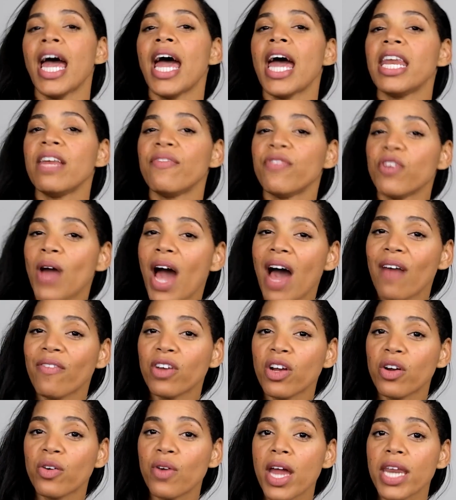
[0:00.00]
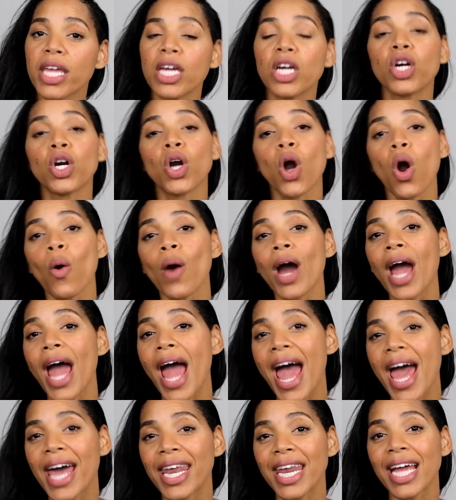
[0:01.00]
And if you haven't already, go
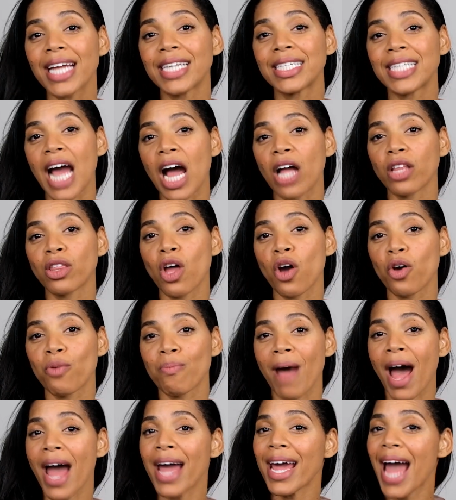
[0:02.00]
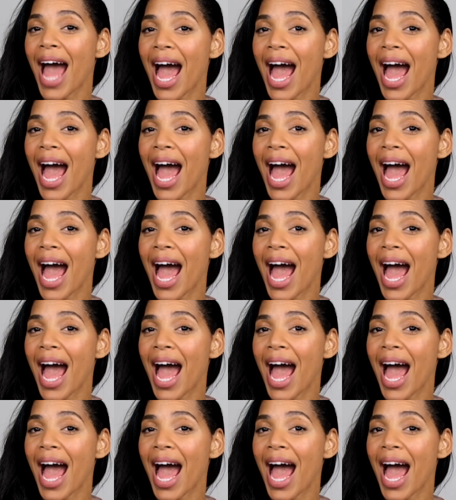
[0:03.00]
ahead and download my